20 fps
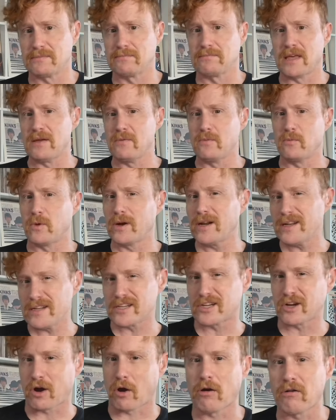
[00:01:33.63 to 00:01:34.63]
They wanted
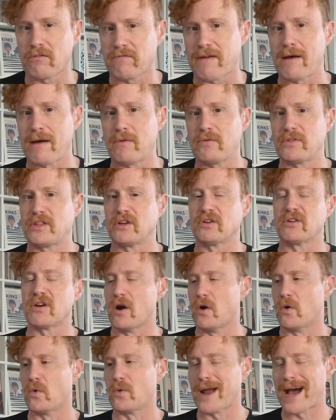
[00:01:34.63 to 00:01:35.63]
to carve out their
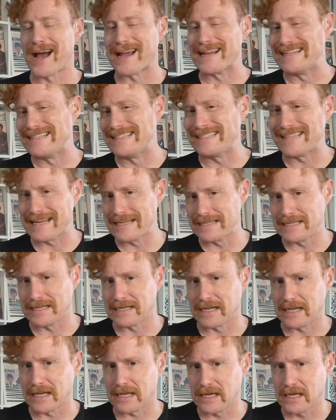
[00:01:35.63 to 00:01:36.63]
own
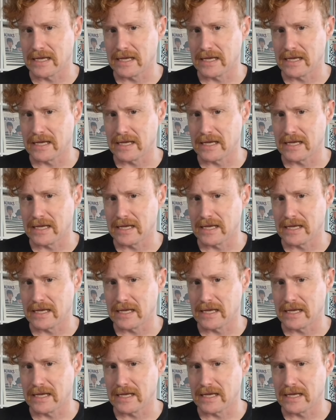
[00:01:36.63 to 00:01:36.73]
identity.